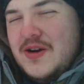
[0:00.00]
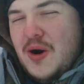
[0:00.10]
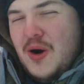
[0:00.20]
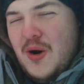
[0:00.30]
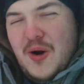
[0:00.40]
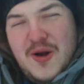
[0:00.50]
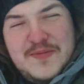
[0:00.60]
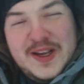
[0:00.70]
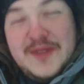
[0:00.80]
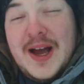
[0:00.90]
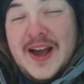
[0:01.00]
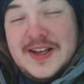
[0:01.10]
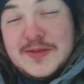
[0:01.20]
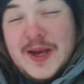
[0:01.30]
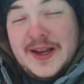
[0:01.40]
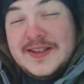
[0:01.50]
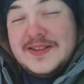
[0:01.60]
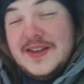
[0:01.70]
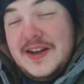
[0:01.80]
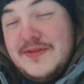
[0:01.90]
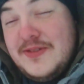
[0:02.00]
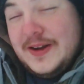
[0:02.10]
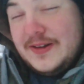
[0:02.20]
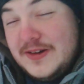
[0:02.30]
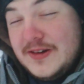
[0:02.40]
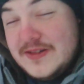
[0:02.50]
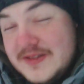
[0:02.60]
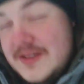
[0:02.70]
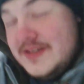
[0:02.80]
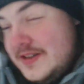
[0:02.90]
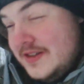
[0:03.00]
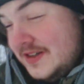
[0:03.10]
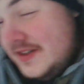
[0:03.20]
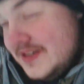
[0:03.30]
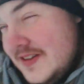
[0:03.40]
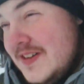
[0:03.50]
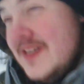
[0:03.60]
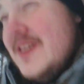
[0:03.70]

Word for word: I'll make my ass back inside. Fuck all of this.